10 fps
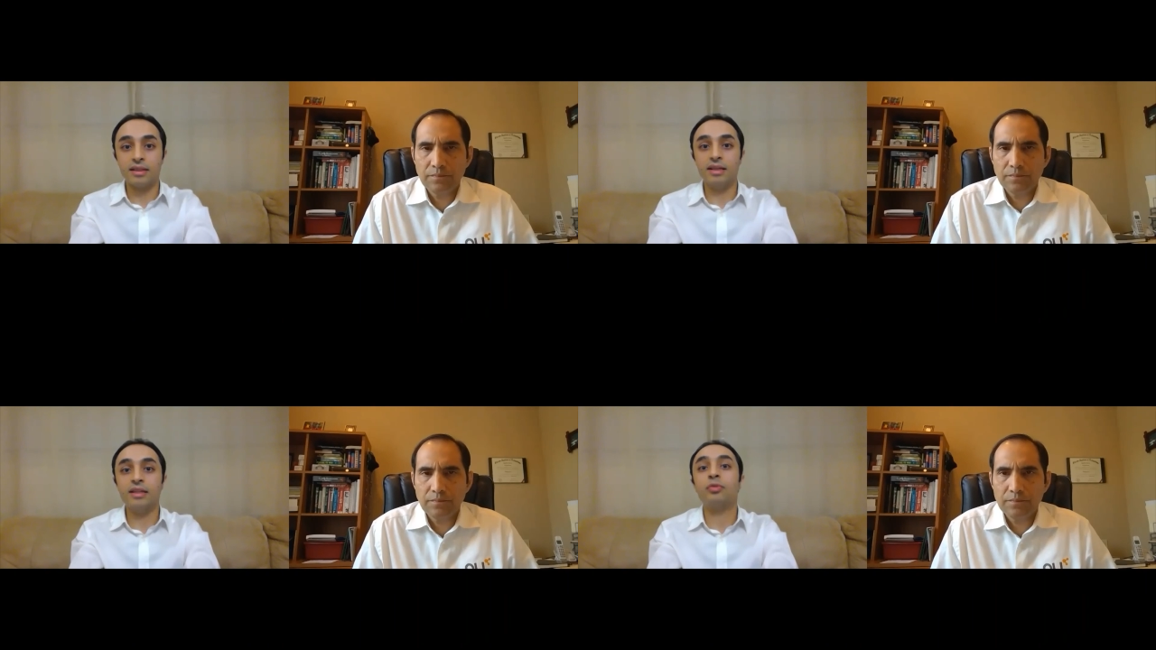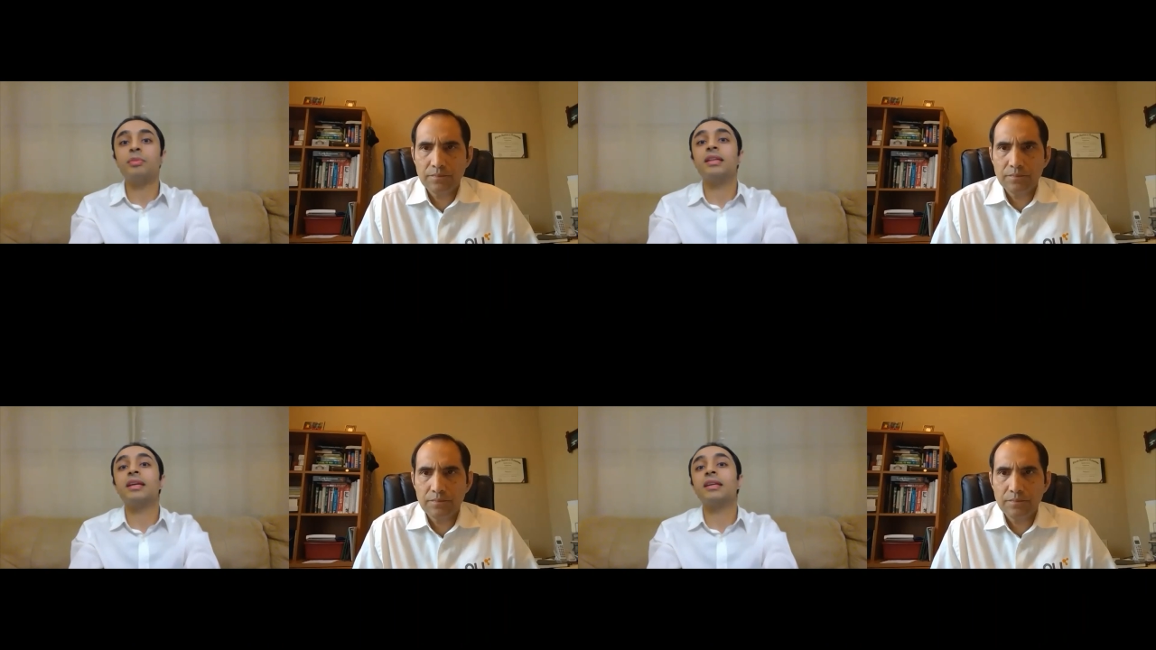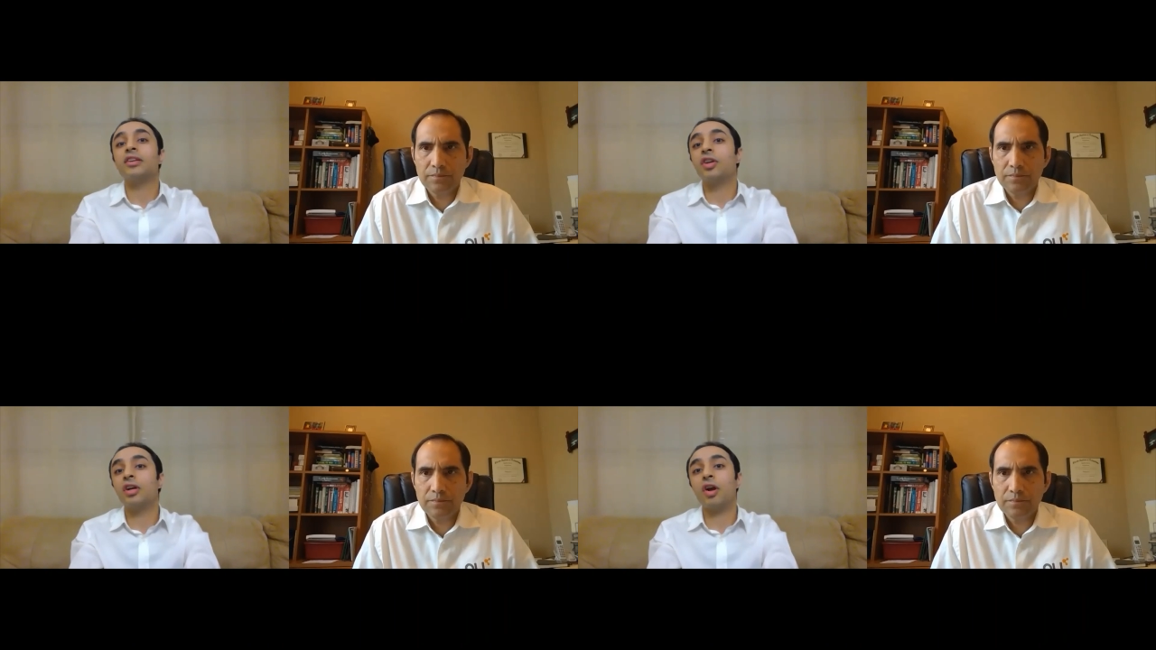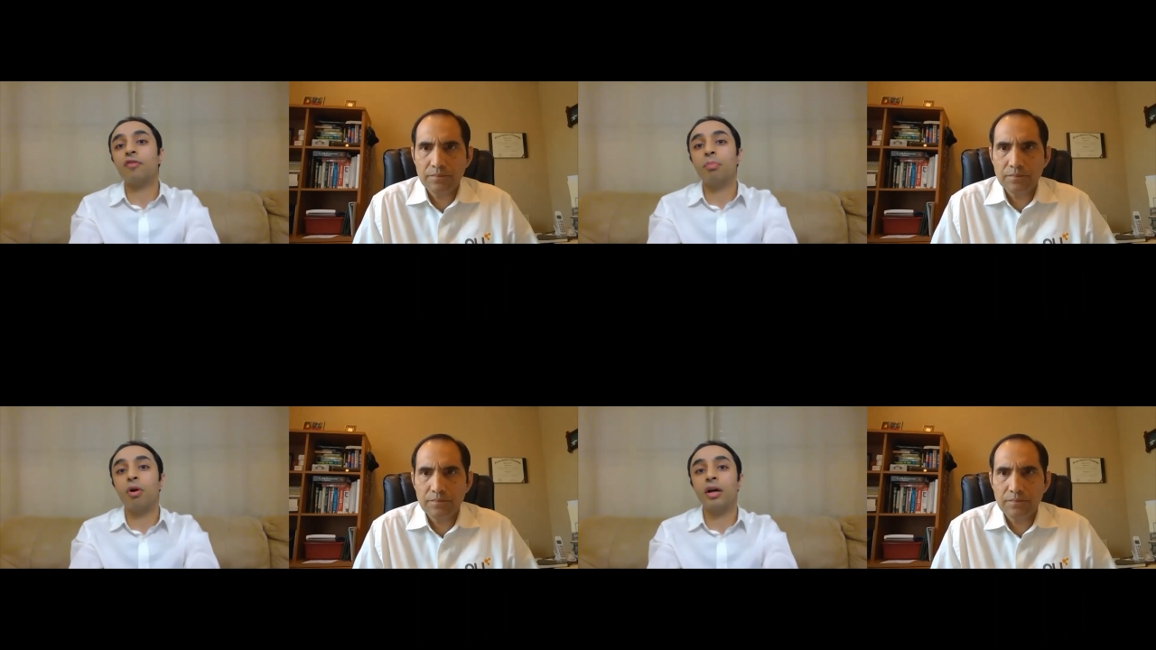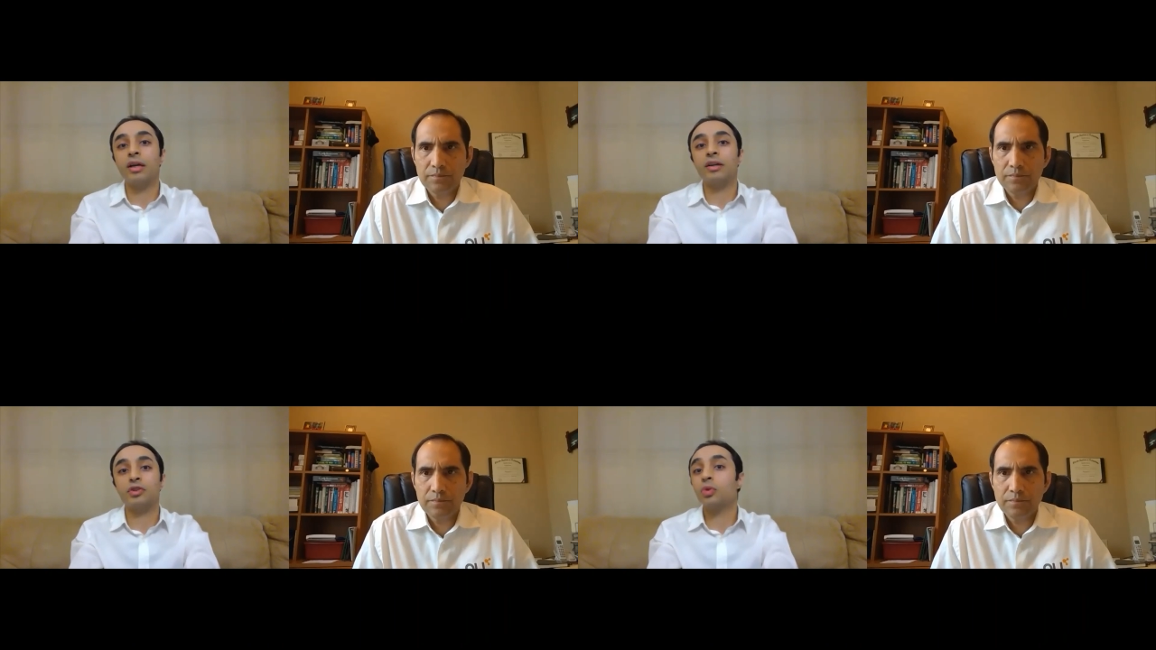Speaker 1: need to be taken care of by
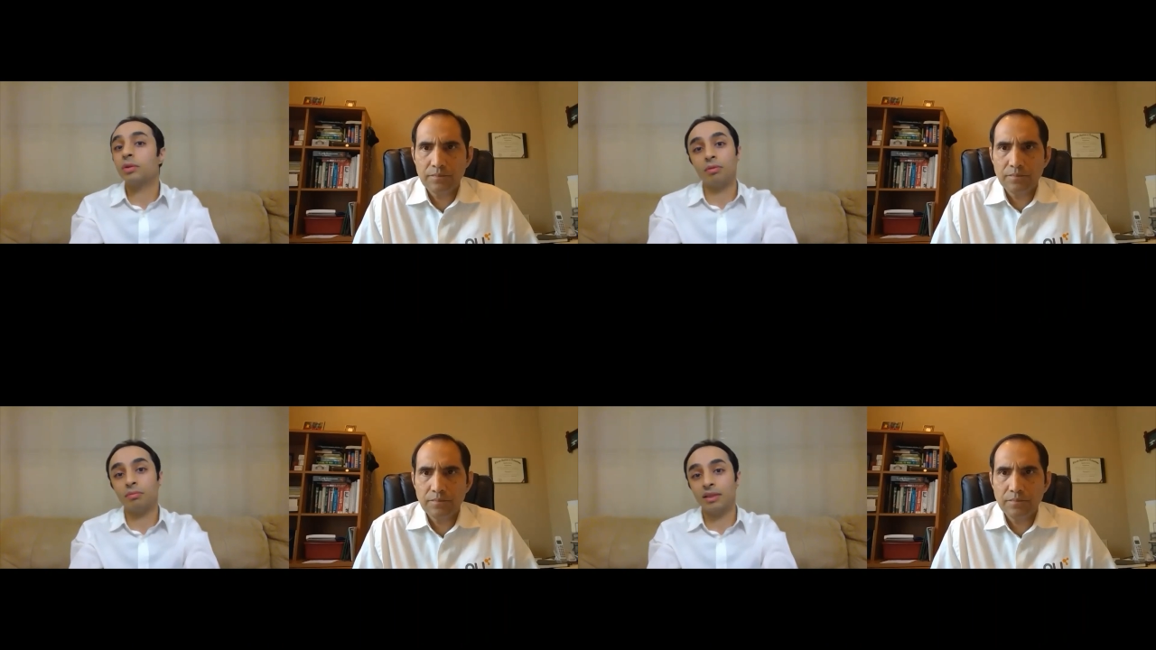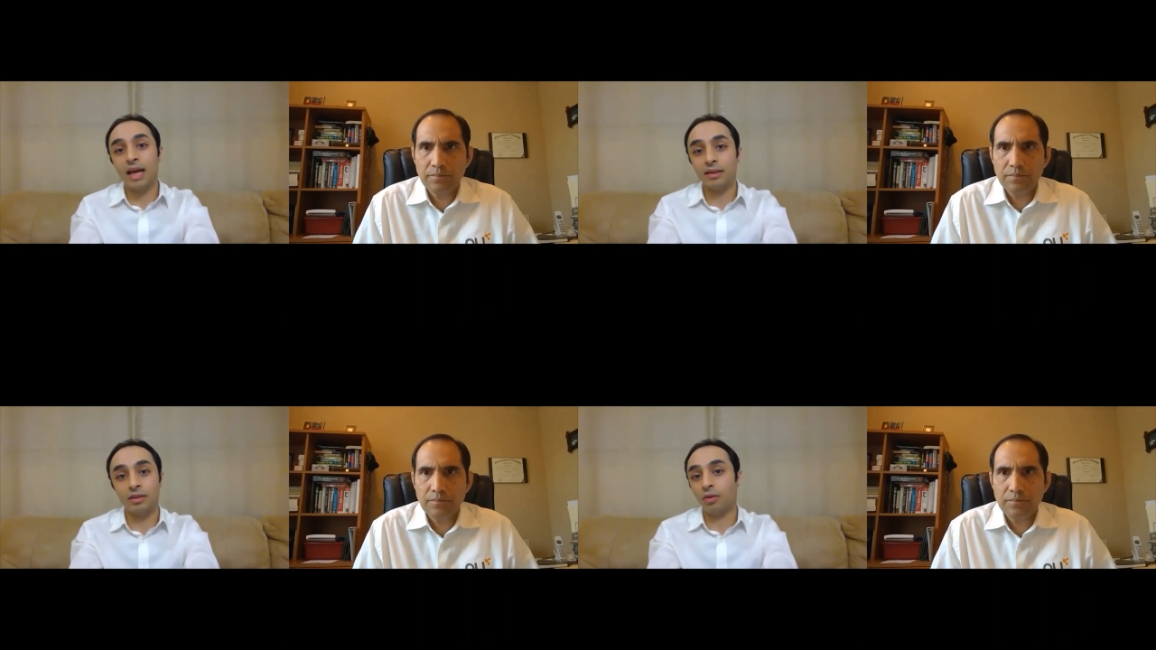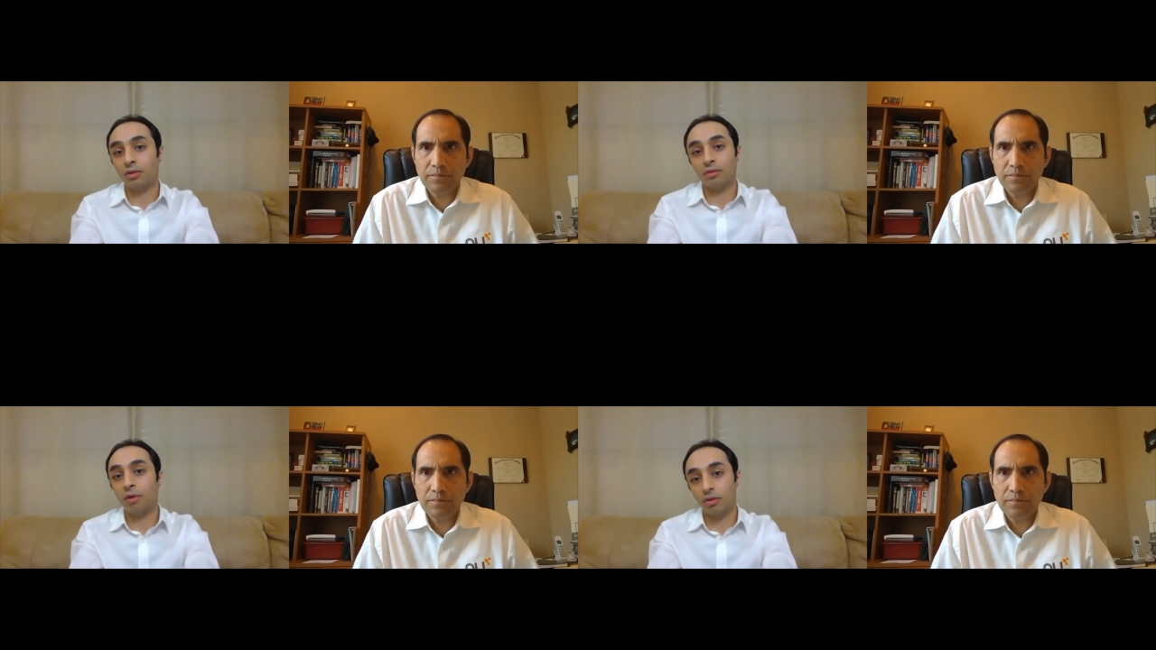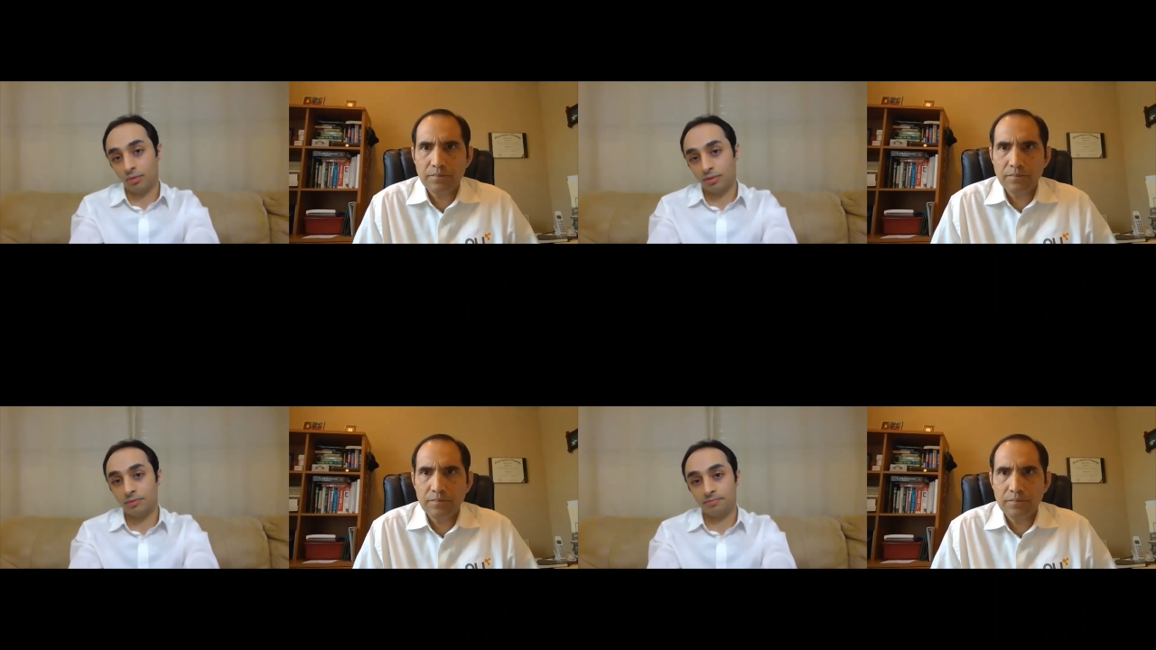suitable mechanical models.